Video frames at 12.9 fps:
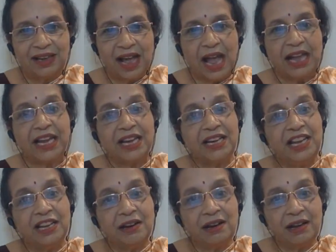I can
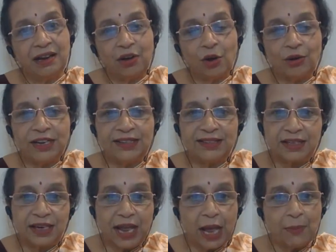hear or
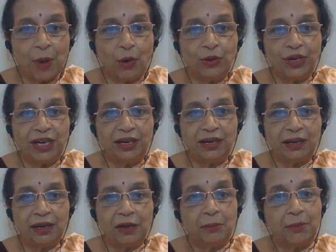listen about it,
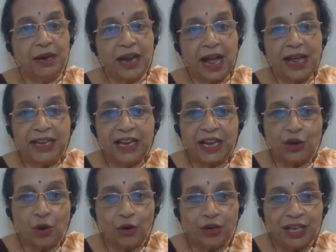but I
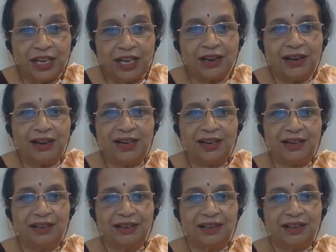cannot hear
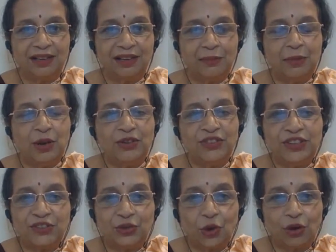it because
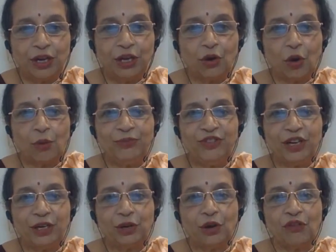it's not an
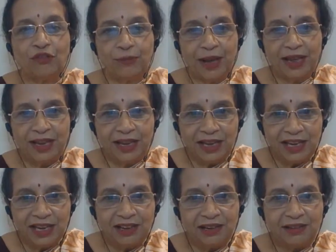object of my
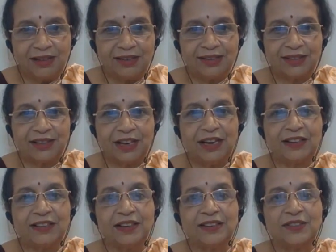ears.
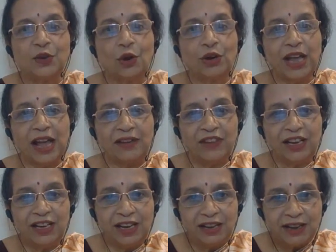It does not have
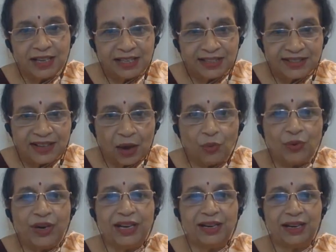any
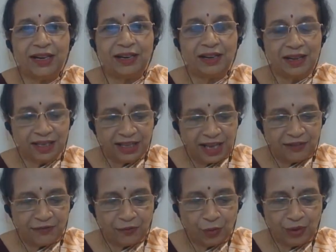sound in it.
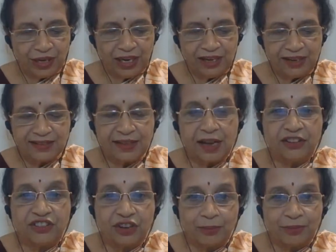Therefore, it is
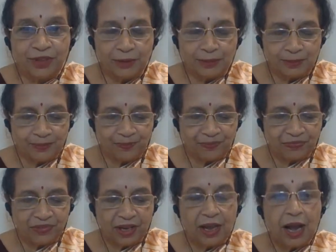ashabdam.
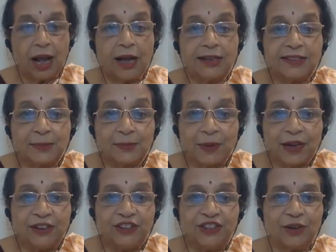
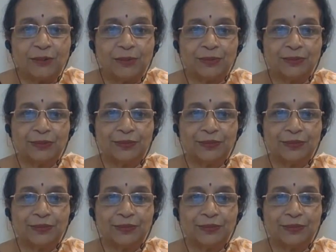Asparsham.